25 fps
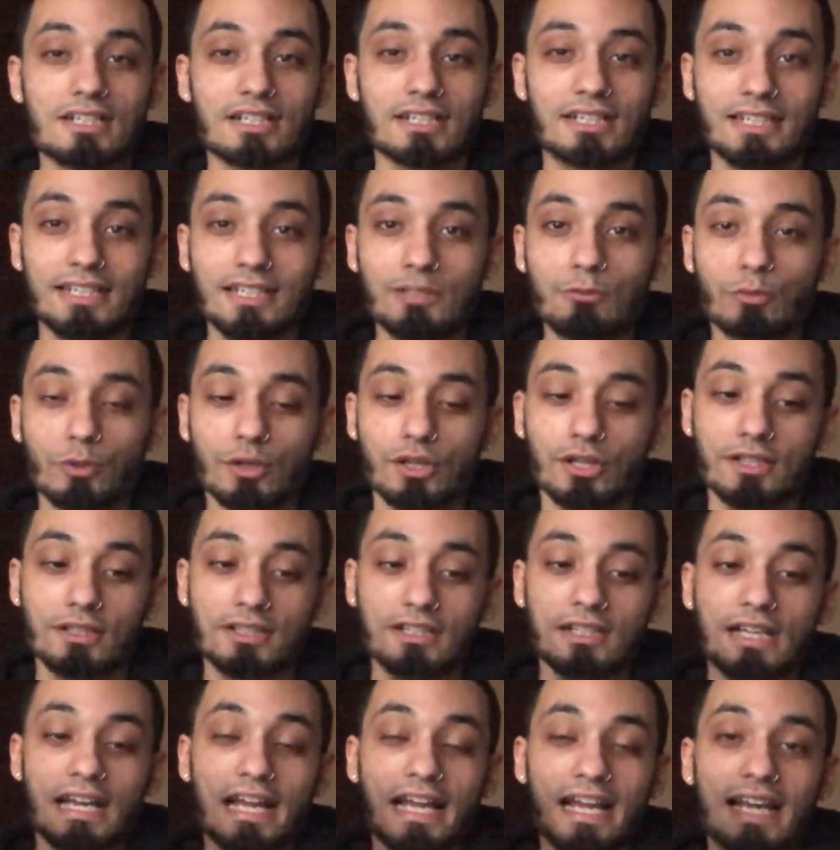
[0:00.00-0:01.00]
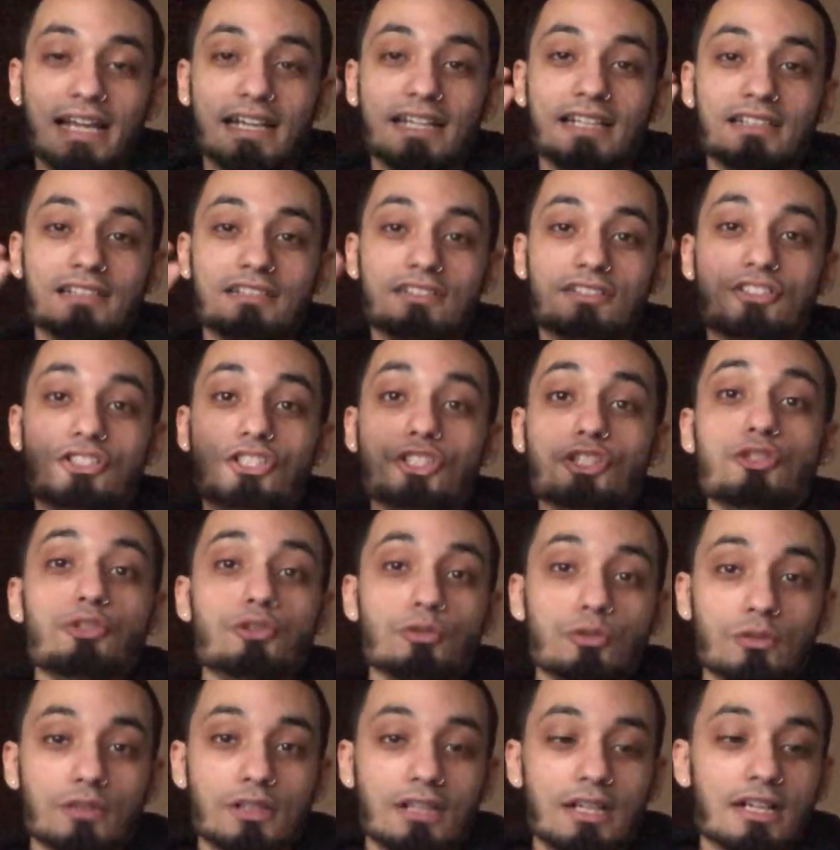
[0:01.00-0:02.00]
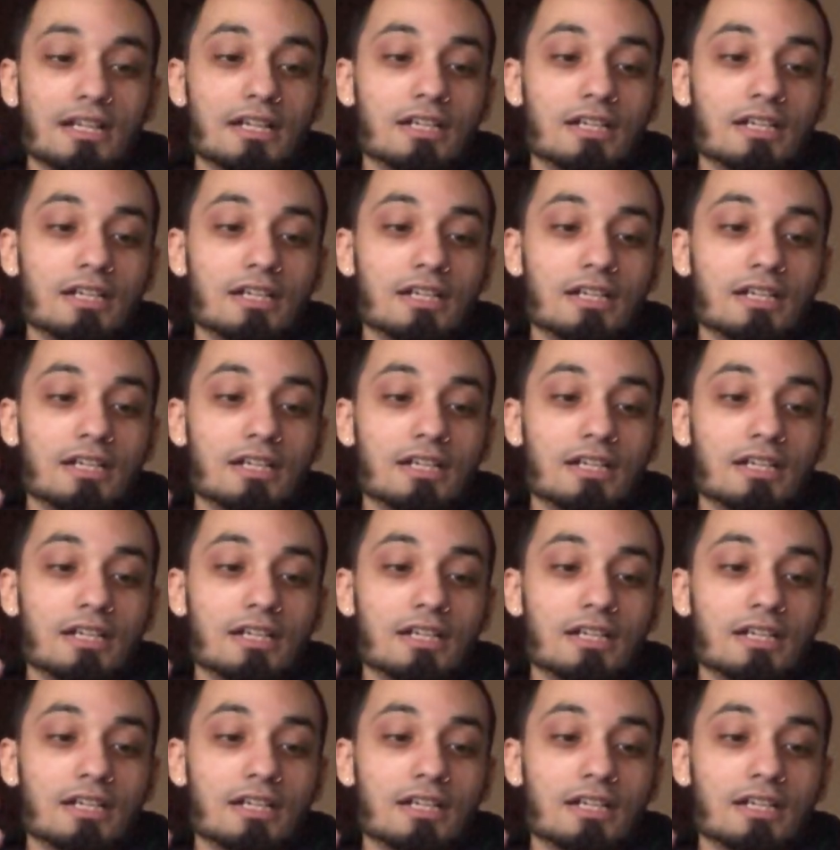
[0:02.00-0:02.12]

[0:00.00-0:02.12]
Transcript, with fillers: keyword any two